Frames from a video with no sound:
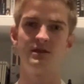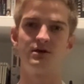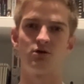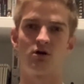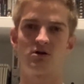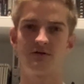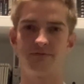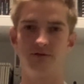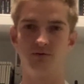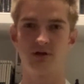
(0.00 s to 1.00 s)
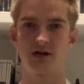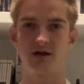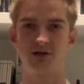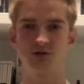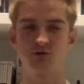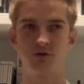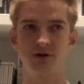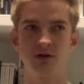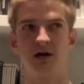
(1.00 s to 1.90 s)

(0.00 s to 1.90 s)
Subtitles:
There are a few that I enjoyed.